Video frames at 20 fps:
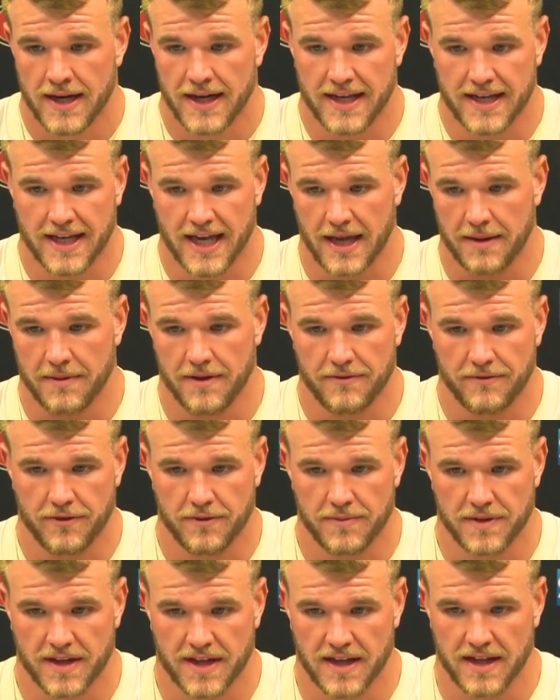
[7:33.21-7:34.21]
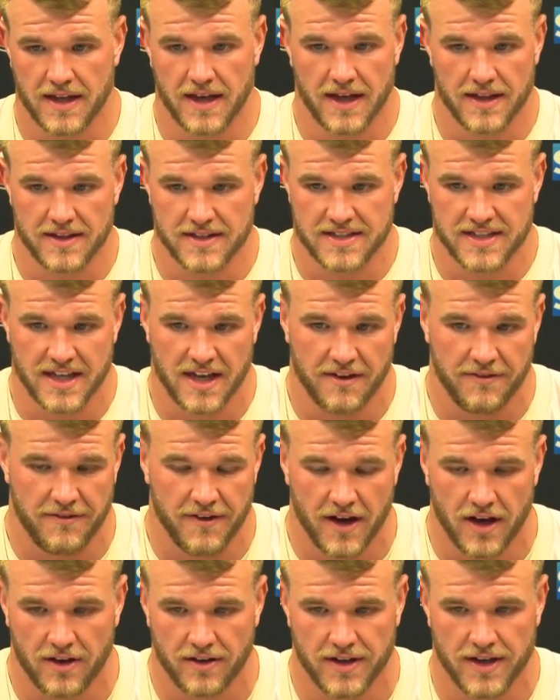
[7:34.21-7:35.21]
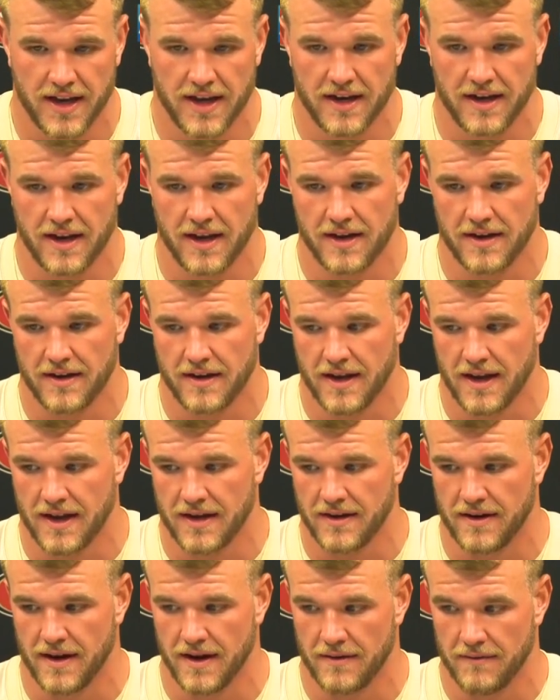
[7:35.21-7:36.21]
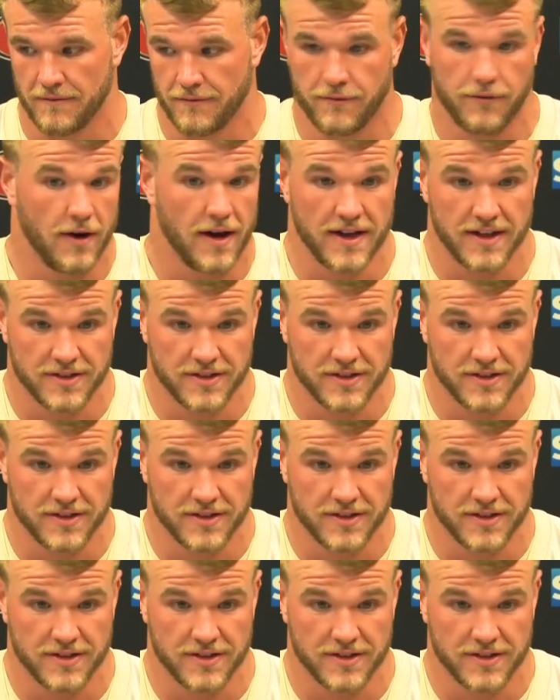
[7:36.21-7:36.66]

He came in from the CFL,